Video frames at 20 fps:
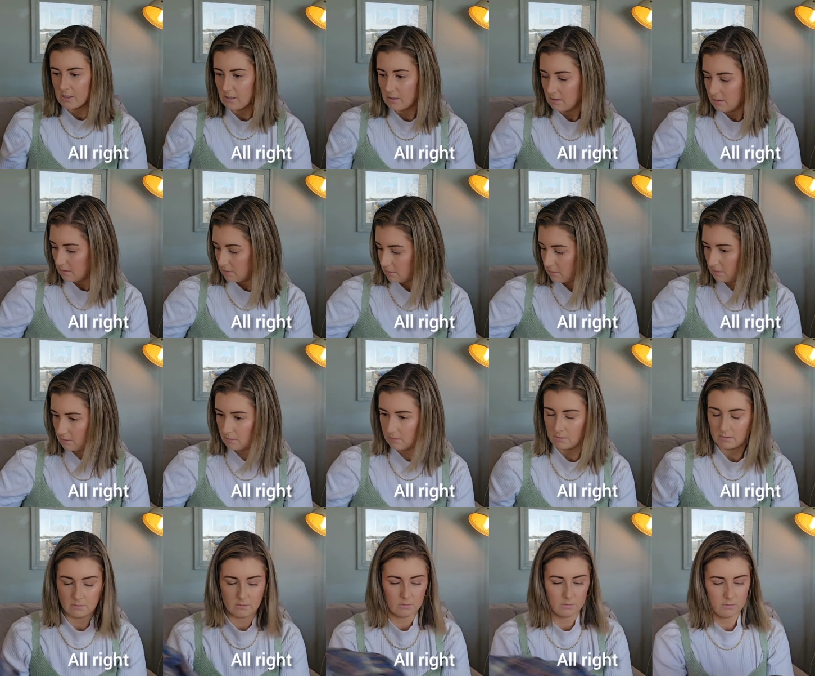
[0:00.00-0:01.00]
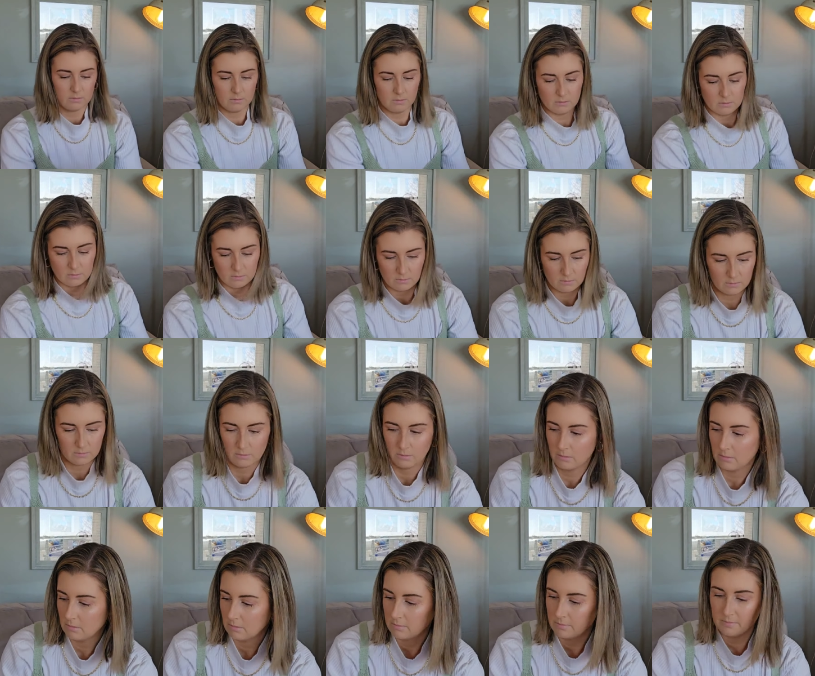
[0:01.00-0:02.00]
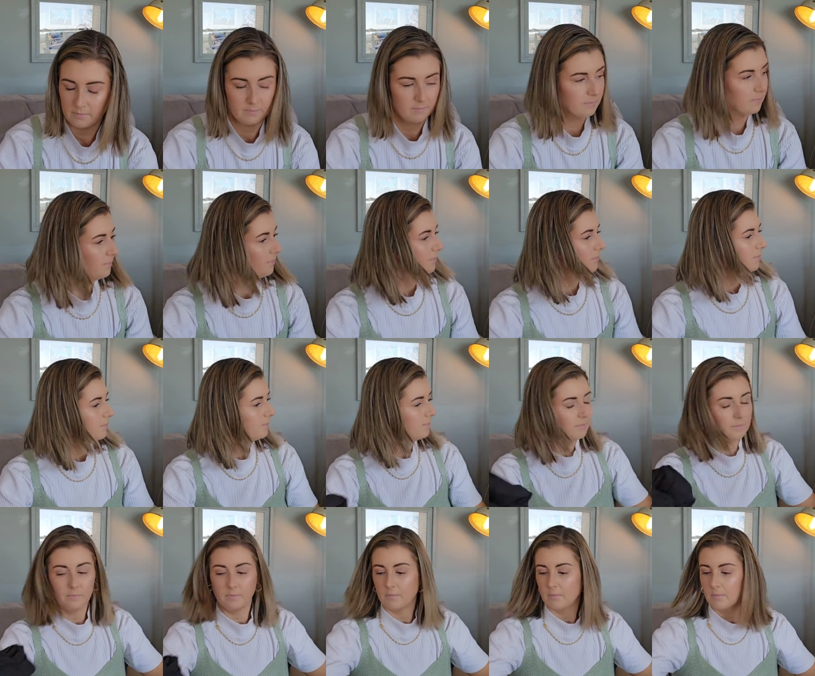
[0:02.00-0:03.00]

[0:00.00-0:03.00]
Nothing is said.